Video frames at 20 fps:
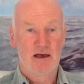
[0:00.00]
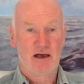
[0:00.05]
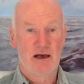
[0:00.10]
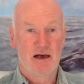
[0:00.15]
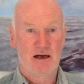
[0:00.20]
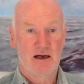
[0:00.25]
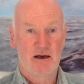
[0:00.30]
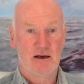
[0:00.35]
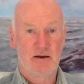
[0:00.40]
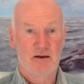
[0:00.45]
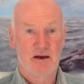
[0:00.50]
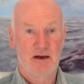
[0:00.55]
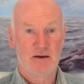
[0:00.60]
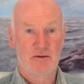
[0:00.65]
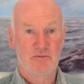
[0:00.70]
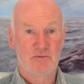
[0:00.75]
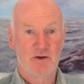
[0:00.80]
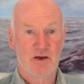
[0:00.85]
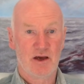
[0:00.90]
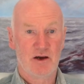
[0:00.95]
Uh,
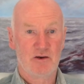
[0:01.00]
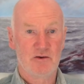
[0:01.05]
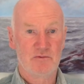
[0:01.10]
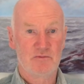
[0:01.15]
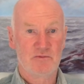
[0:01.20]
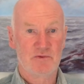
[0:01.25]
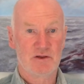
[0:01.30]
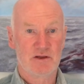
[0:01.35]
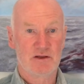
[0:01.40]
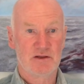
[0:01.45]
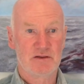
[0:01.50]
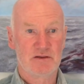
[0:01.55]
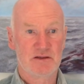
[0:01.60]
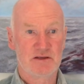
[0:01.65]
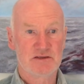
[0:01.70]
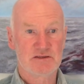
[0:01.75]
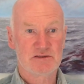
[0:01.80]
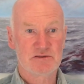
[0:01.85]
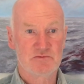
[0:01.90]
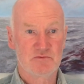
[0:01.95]
and we hope that
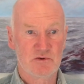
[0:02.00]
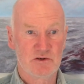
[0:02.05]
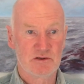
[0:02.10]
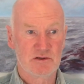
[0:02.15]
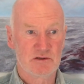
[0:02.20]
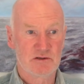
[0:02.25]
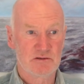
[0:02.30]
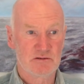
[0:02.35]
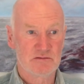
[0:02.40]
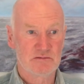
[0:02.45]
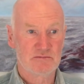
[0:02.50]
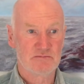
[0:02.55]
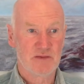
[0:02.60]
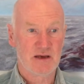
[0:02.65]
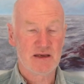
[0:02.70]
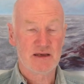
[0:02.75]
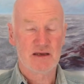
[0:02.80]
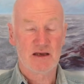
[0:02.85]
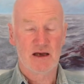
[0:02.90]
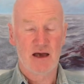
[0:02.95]
this will
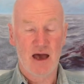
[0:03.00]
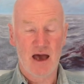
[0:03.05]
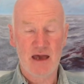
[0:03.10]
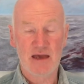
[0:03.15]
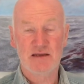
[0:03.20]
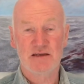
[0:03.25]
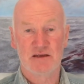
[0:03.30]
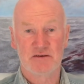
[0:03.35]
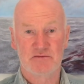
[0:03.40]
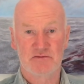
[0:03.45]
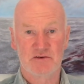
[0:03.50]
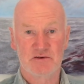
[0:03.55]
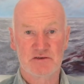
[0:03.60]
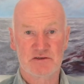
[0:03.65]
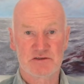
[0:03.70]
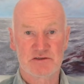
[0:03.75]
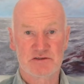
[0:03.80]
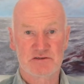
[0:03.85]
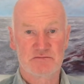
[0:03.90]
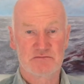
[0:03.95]
make a
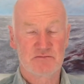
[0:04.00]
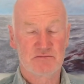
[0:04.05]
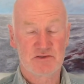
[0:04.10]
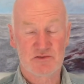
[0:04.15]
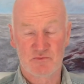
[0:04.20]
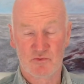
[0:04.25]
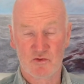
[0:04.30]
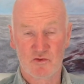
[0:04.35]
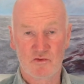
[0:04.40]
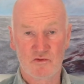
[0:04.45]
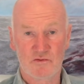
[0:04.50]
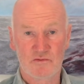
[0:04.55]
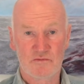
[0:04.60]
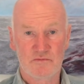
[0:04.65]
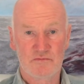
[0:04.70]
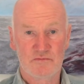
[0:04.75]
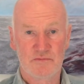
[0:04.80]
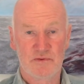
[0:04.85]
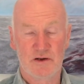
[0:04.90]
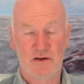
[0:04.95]
difference, small
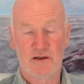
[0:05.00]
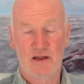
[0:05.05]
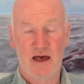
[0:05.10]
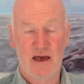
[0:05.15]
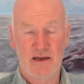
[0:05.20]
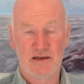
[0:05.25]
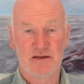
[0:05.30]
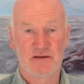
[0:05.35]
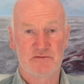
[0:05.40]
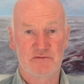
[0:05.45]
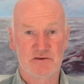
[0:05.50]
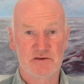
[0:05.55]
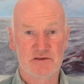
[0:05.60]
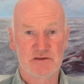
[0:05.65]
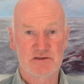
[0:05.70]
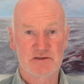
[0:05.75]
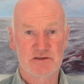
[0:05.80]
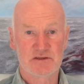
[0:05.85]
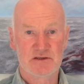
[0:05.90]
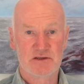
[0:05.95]
but a
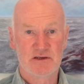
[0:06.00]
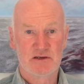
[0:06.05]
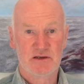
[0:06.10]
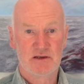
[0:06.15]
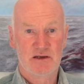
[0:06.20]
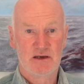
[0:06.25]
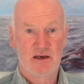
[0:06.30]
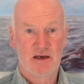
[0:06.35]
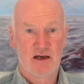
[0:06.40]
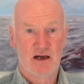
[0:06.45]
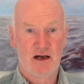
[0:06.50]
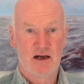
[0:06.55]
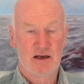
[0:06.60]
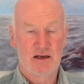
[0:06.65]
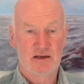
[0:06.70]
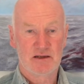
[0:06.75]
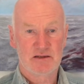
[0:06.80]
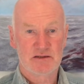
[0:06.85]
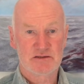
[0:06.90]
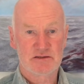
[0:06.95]
difference.
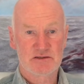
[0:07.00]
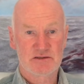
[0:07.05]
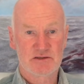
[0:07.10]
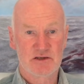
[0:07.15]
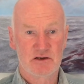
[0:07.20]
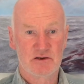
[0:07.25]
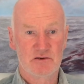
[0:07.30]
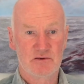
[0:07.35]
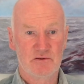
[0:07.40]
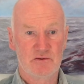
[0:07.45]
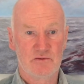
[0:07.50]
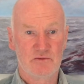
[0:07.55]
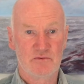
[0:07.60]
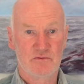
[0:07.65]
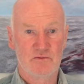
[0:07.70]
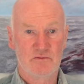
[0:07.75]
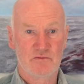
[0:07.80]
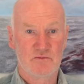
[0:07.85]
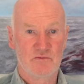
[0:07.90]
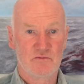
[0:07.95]
Uh, so
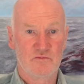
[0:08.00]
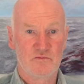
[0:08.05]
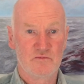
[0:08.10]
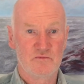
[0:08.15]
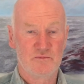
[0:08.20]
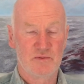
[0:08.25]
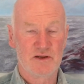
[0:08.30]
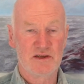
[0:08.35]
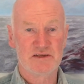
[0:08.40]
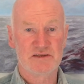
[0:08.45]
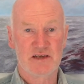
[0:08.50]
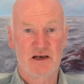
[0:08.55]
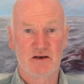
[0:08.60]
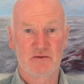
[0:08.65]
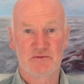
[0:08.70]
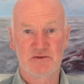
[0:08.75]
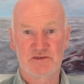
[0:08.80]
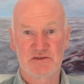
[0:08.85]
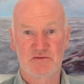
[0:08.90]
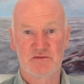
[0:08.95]
Please
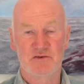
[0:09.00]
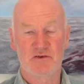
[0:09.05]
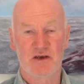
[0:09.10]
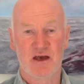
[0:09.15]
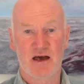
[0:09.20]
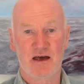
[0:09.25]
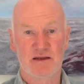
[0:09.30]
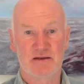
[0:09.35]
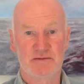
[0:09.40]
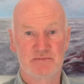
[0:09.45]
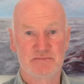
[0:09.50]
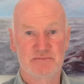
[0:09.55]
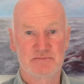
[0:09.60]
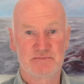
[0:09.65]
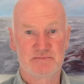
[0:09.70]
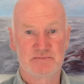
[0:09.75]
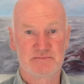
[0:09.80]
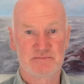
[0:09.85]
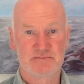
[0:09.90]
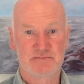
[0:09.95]
help us if you can.
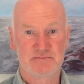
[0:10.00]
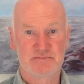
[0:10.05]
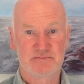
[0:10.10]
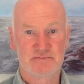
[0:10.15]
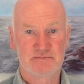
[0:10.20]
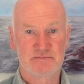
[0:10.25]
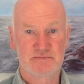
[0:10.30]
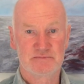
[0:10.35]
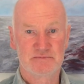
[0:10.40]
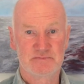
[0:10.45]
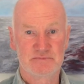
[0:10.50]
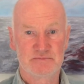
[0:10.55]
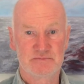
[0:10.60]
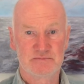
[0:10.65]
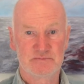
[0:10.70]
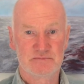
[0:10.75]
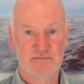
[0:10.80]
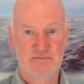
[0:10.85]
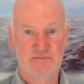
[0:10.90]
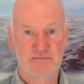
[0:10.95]
Thank
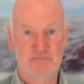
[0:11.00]
you.